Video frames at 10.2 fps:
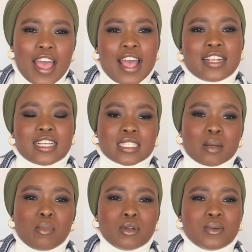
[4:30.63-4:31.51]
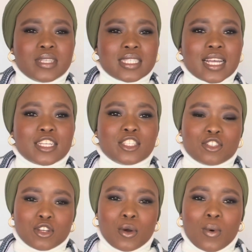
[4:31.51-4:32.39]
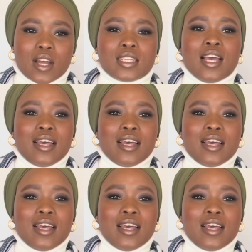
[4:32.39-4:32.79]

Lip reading: and at some point we decided, you know what,